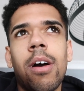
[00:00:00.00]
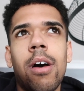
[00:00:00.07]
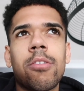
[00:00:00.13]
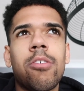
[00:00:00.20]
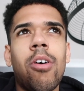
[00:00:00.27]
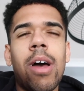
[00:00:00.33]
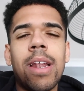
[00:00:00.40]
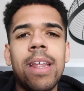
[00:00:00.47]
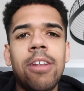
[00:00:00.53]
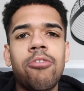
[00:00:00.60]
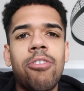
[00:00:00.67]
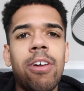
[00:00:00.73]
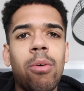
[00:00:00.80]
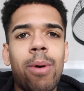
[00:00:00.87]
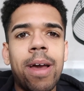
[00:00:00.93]
I was like
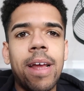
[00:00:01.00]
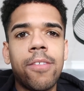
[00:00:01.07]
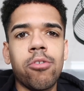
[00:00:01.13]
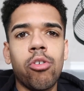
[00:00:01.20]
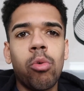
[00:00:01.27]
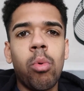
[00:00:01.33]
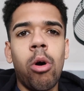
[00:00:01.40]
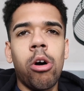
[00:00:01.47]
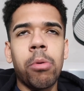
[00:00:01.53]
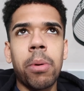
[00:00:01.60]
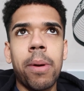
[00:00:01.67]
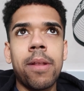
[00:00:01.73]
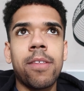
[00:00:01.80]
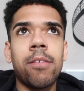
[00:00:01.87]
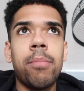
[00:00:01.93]
literally awake till one. We
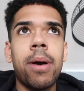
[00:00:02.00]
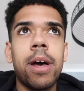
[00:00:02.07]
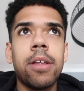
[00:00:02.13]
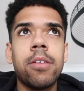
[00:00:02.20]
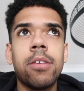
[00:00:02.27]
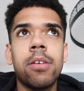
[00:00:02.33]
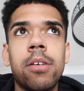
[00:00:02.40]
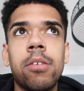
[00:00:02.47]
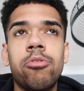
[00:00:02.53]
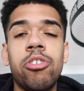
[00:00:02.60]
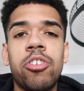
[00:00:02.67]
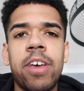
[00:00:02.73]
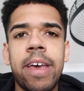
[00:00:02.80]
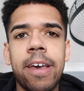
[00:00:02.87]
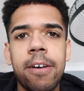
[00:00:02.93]
went to bed.
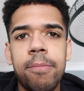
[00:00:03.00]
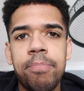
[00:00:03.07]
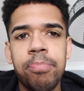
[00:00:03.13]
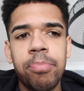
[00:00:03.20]
She's here.